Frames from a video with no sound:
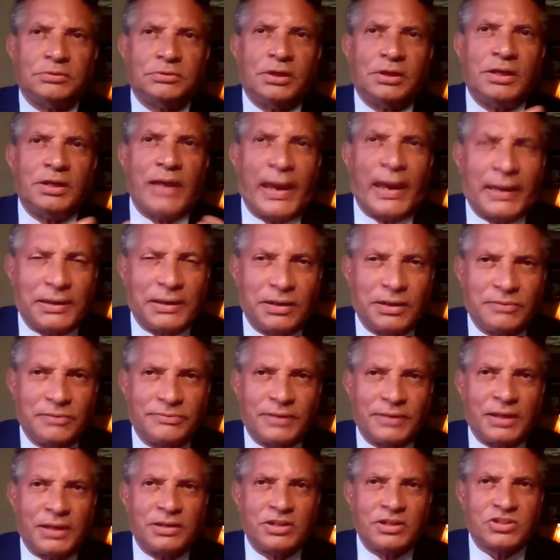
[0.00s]
negative,
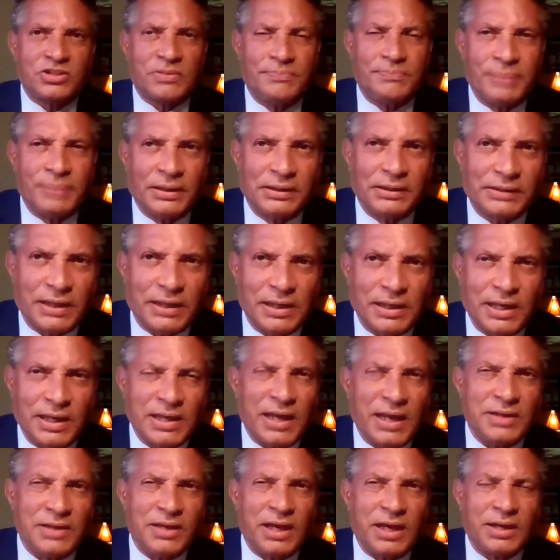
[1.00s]
and disability
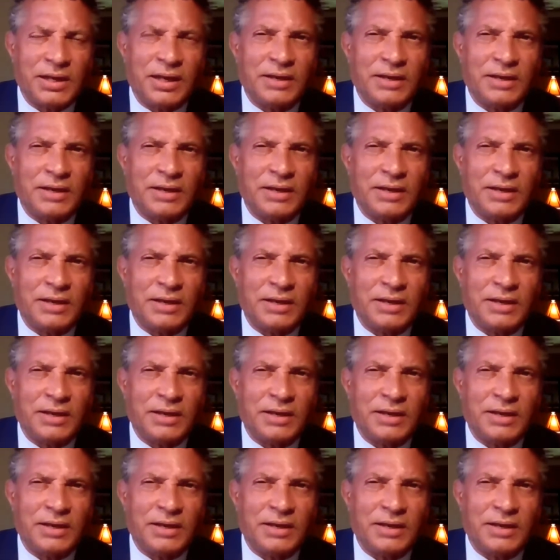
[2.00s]
and